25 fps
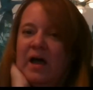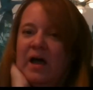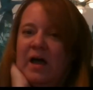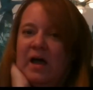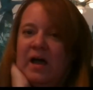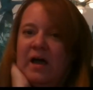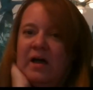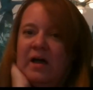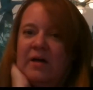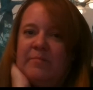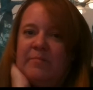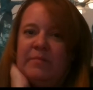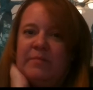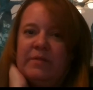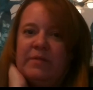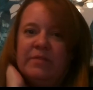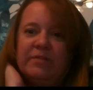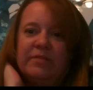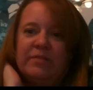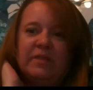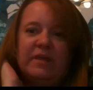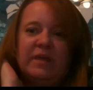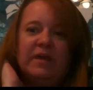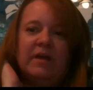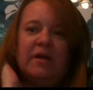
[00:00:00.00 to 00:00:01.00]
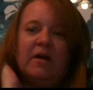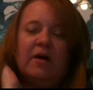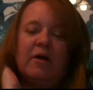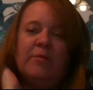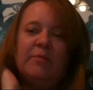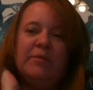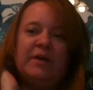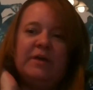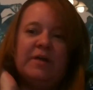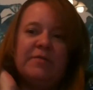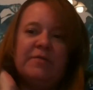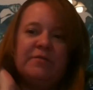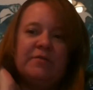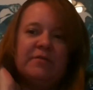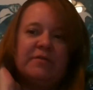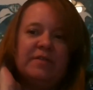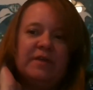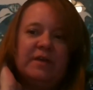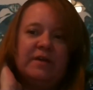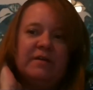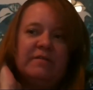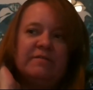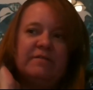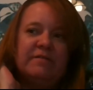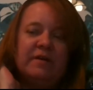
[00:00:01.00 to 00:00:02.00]
um, the only other
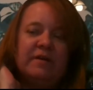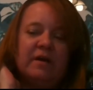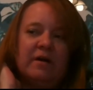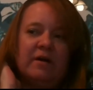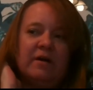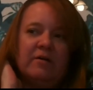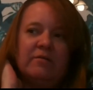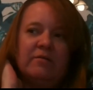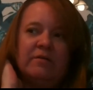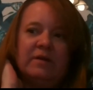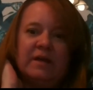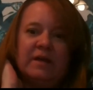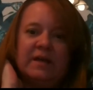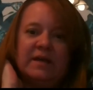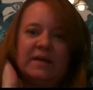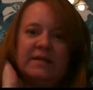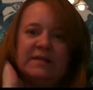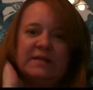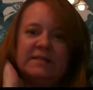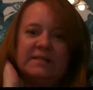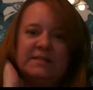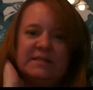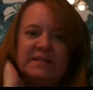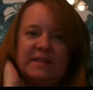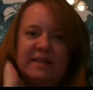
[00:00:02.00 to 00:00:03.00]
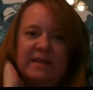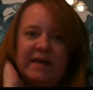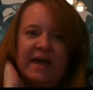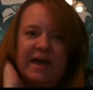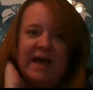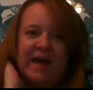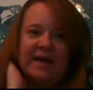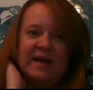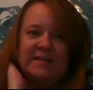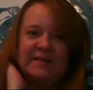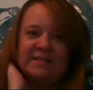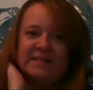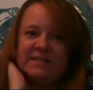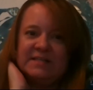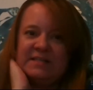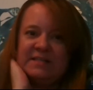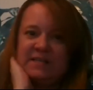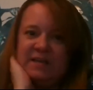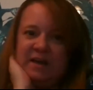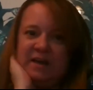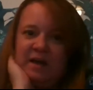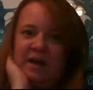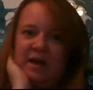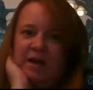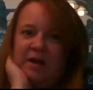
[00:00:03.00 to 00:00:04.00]
thing of note is that
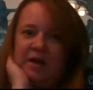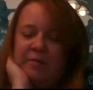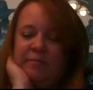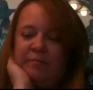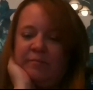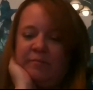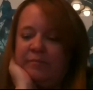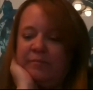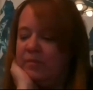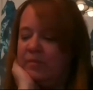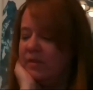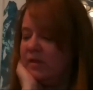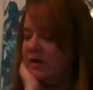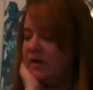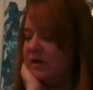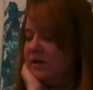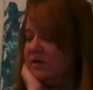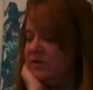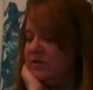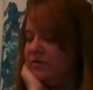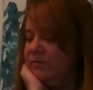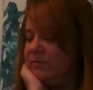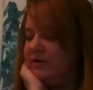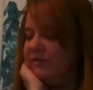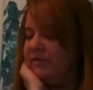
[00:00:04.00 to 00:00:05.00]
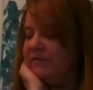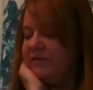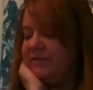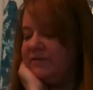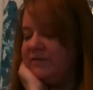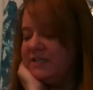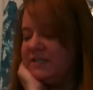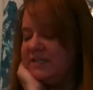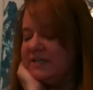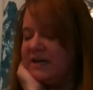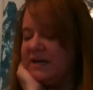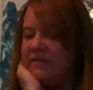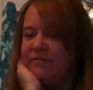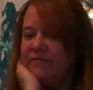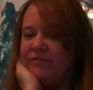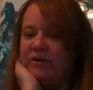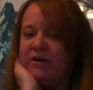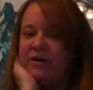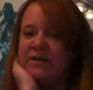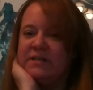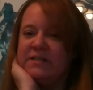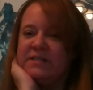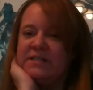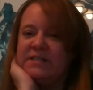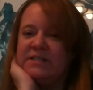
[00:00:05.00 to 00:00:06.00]
um, 350 Denver
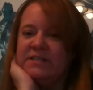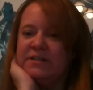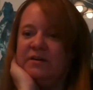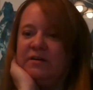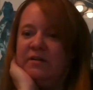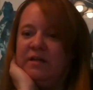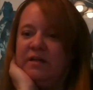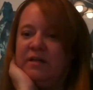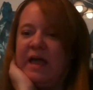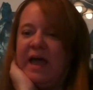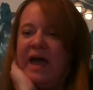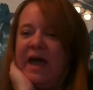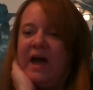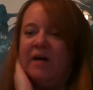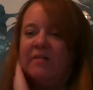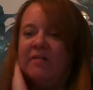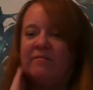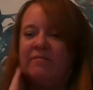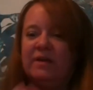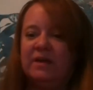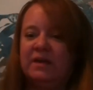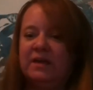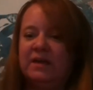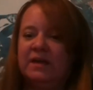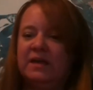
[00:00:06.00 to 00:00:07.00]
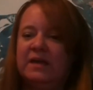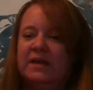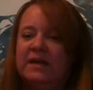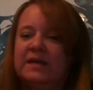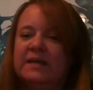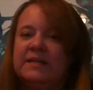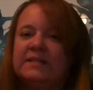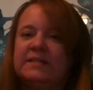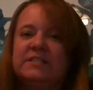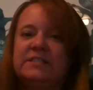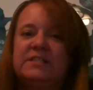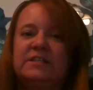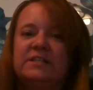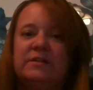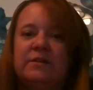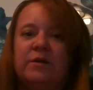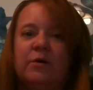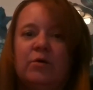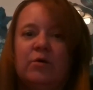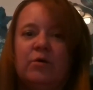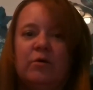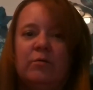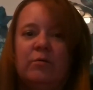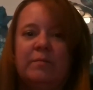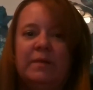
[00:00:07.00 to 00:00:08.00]
is still having its
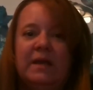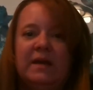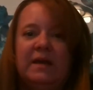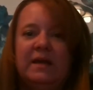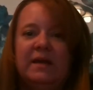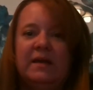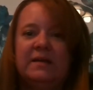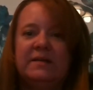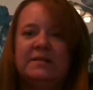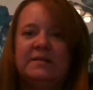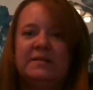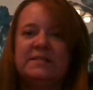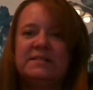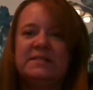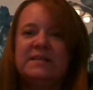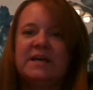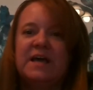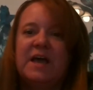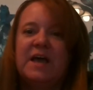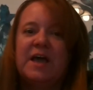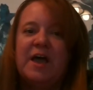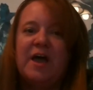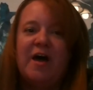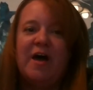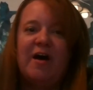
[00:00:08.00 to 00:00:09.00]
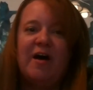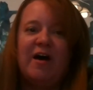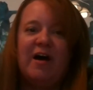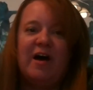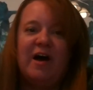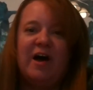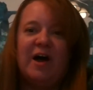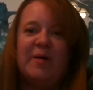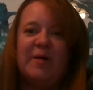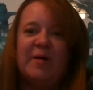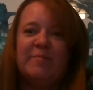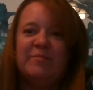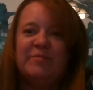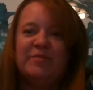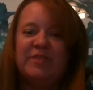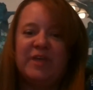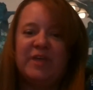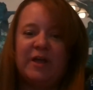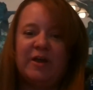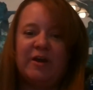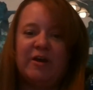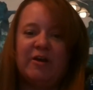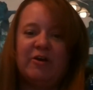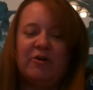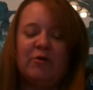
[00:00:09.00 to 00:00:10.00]
local meetings. Um,
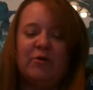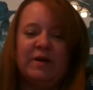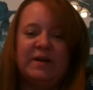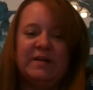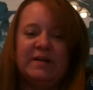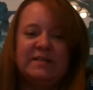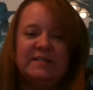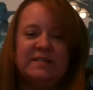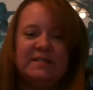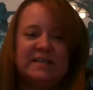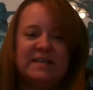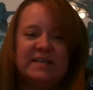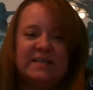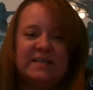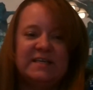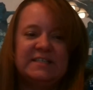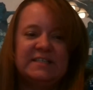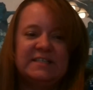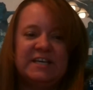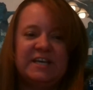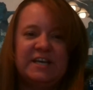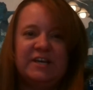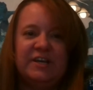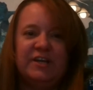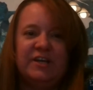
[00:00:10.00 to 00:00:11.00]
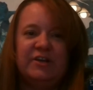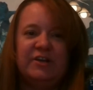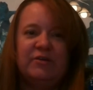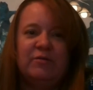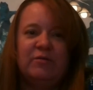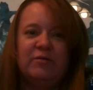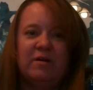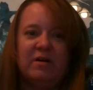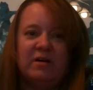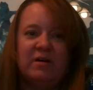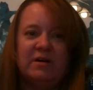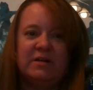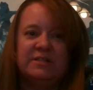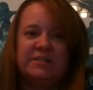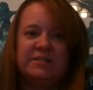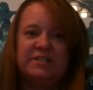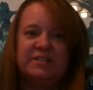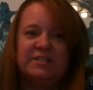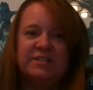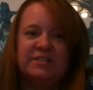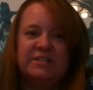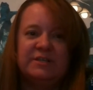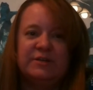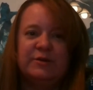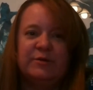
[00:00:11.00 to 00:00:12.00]
they are going to continue on
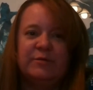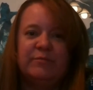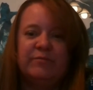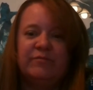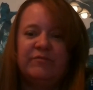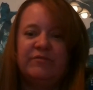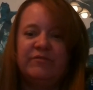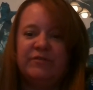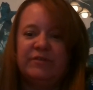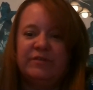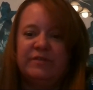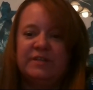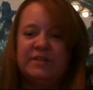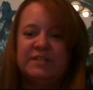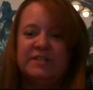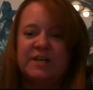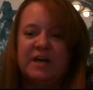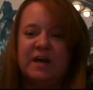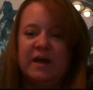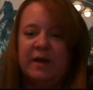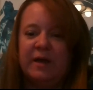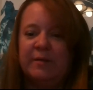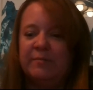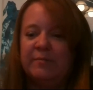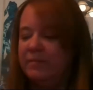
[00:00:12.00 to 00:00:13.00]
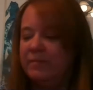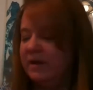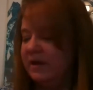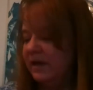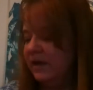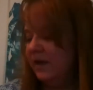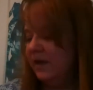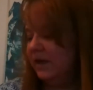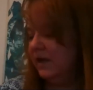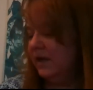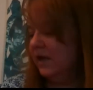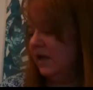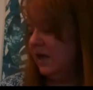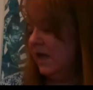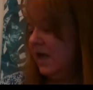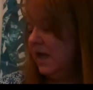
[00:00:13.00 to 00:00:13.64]
Zoom for the time being.